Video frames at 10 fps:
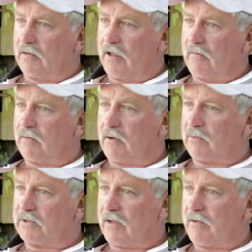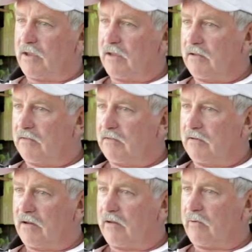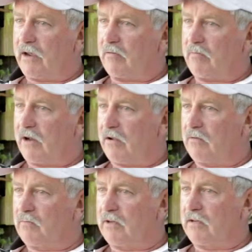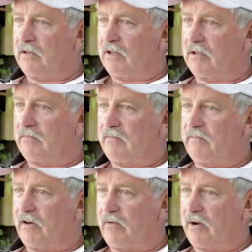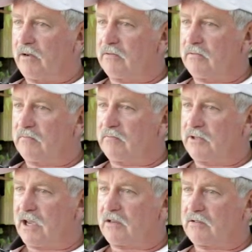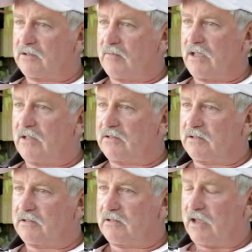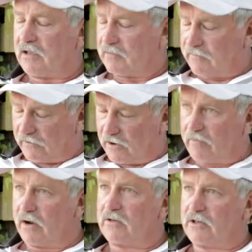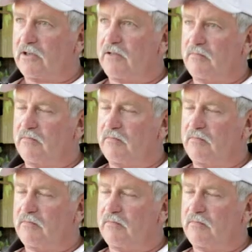Everyone was happy around Binnalong with their fibro shack cements, fibro sheet